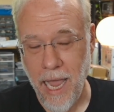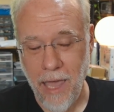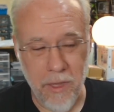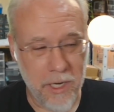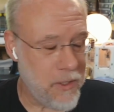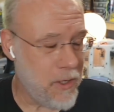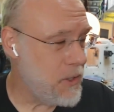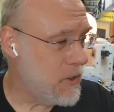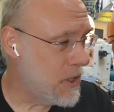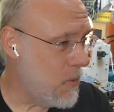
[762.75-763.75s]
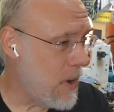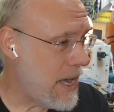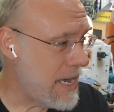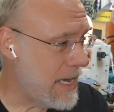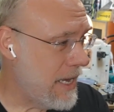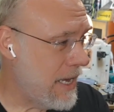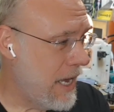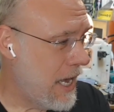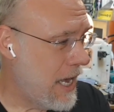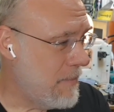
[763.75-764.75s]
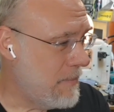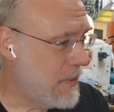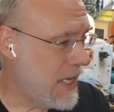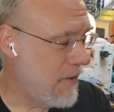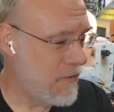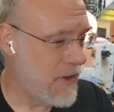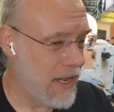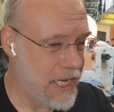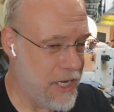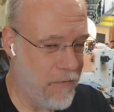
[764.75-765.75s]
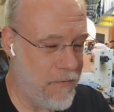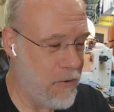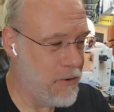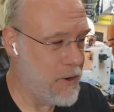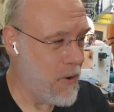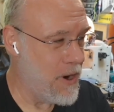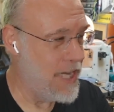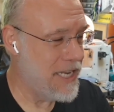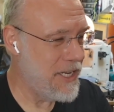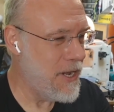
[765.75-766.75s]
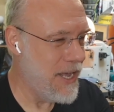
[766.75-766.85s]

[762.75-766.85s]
And then as soon as you look away, if you've got like your phone recording it,